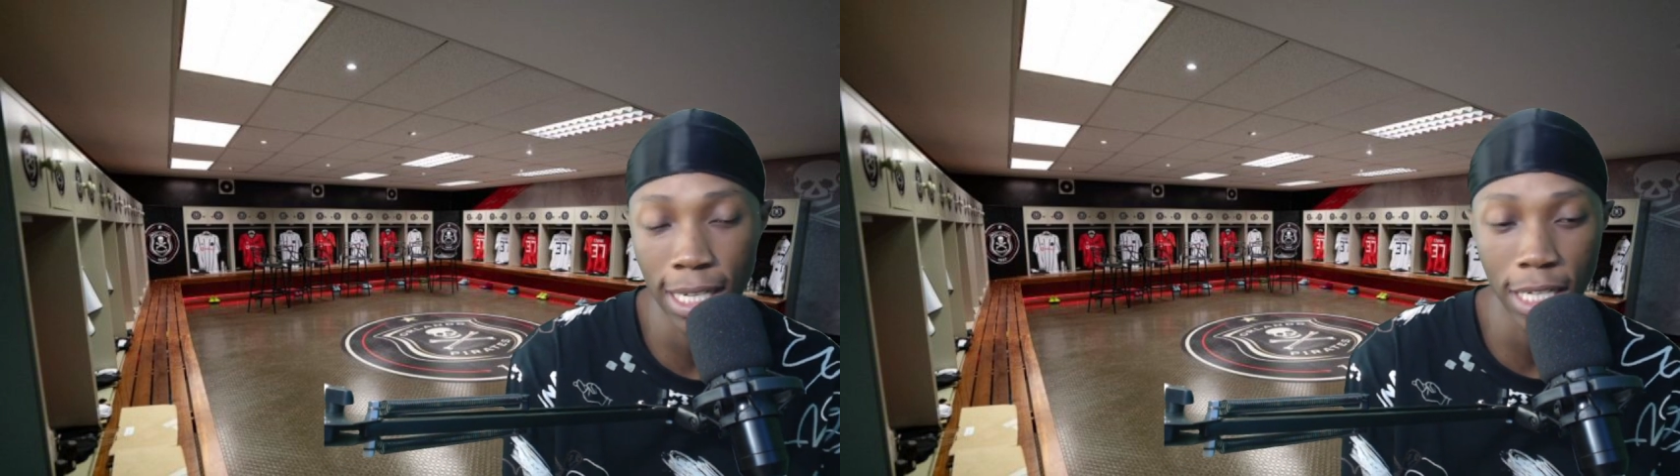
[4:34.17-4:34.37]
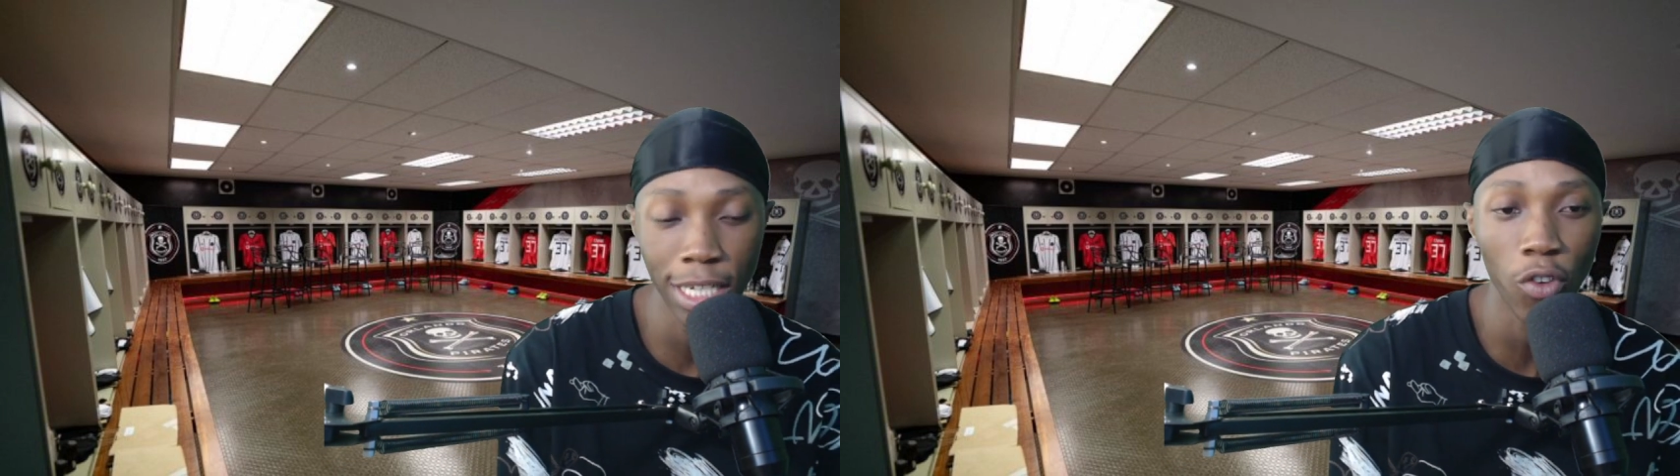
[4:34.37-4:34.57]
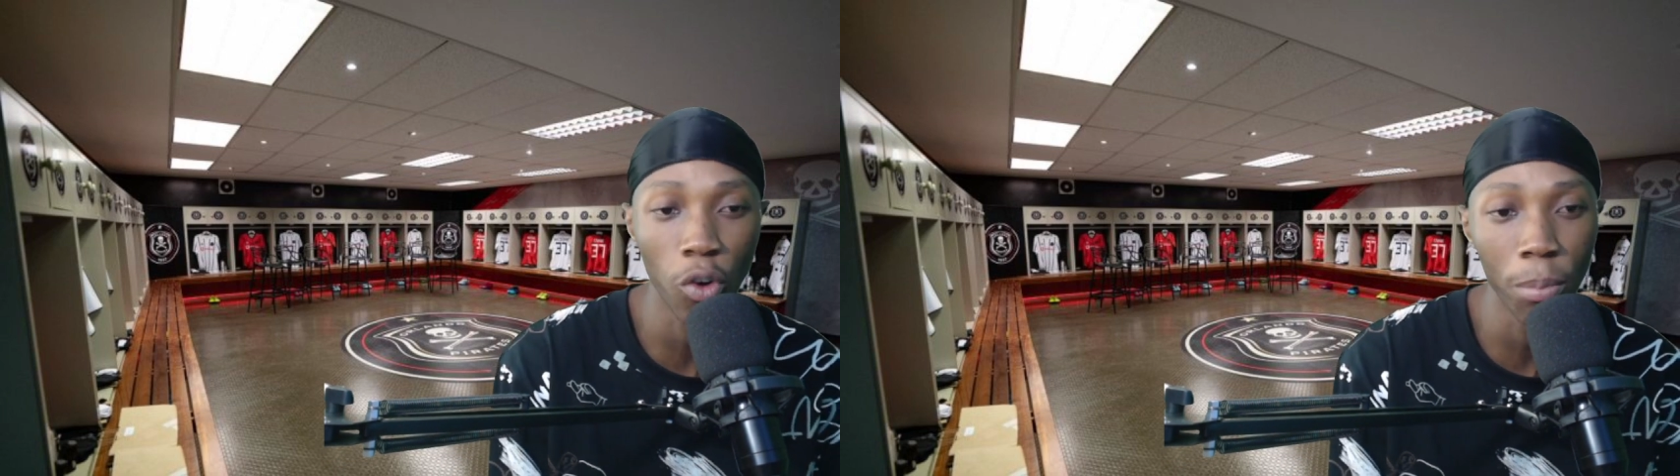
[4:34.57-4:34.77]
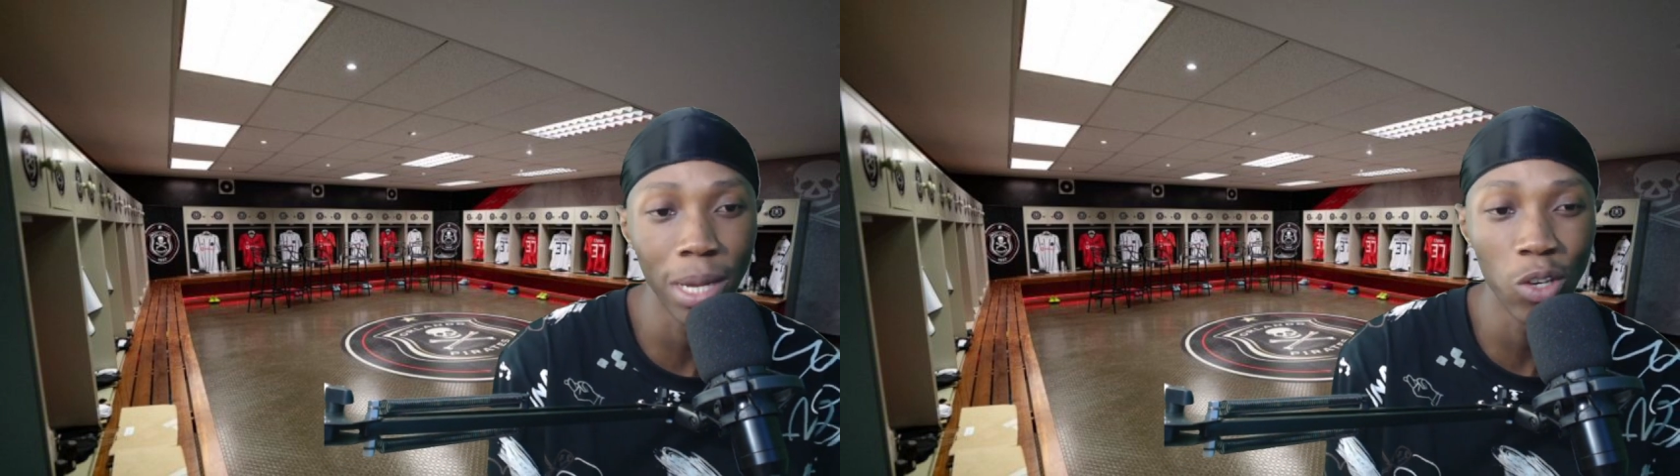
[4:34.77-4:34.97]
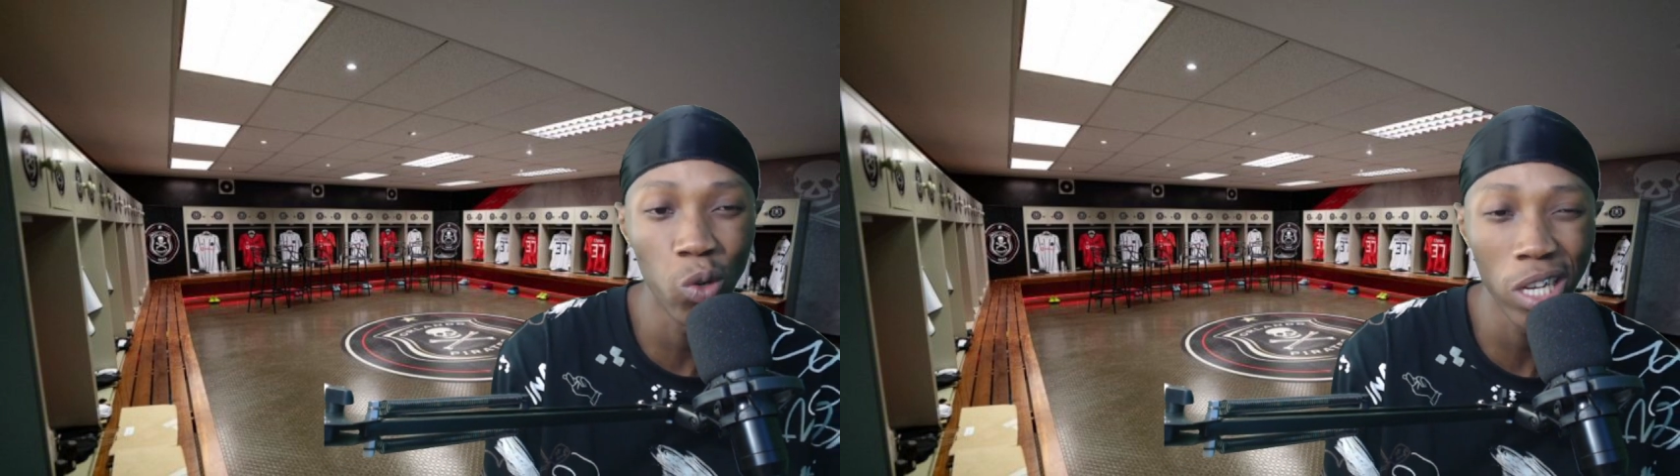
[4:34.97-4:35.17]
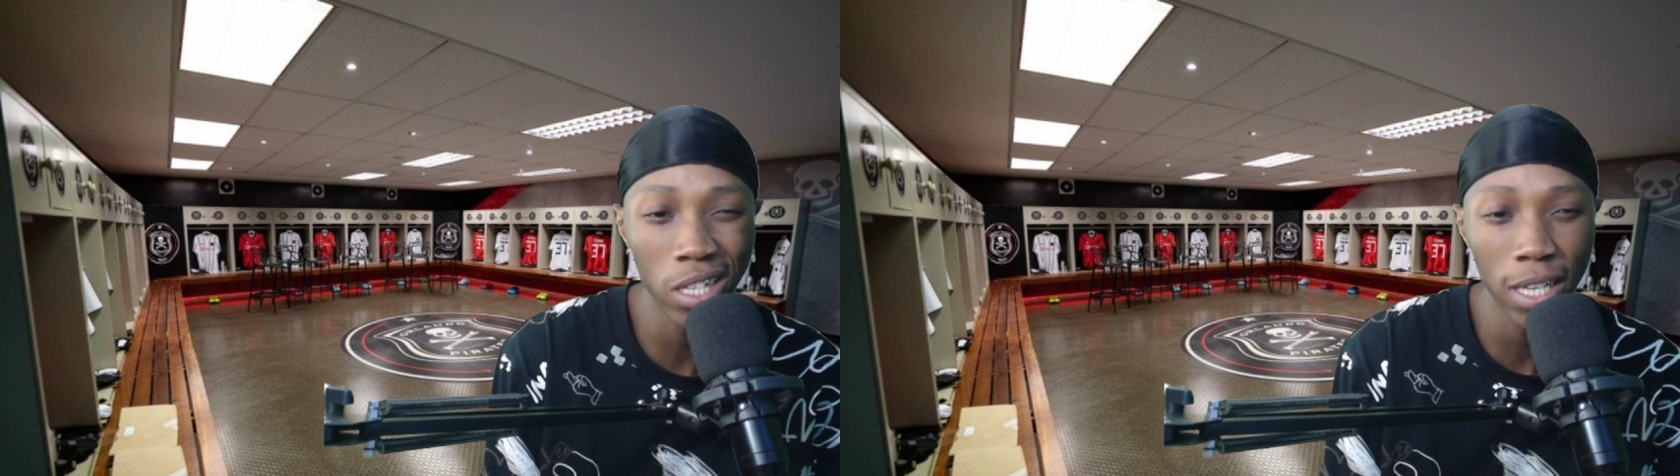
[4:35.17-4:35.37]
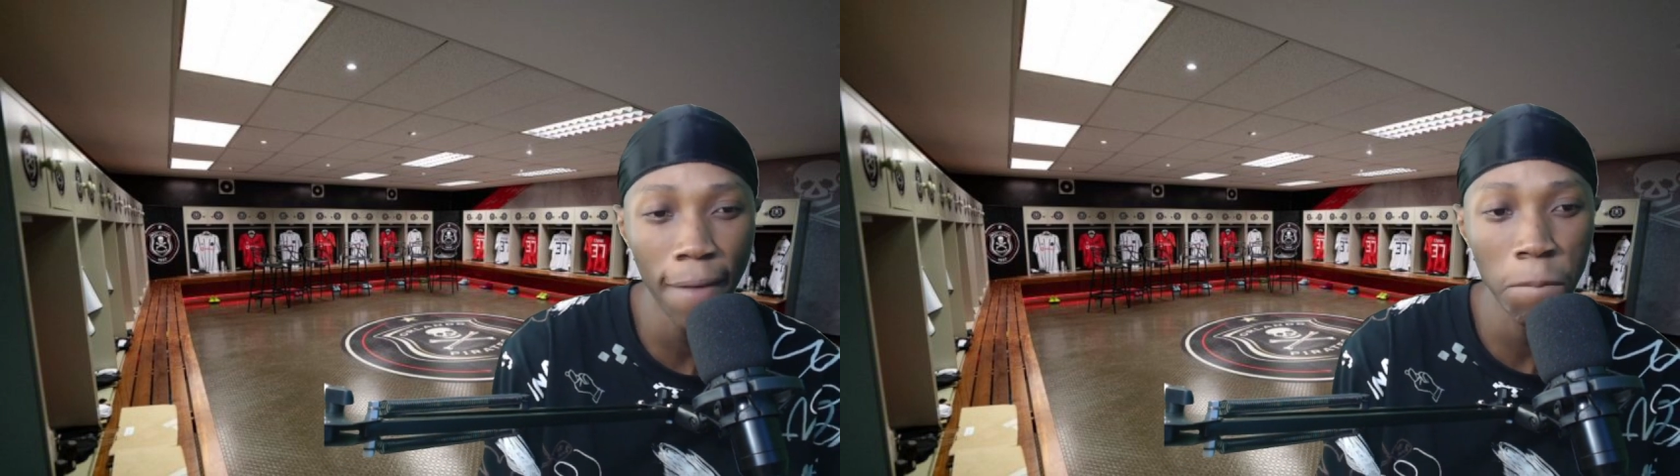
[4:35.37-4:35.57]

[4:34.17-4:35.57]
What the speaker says: interest from Indonesia.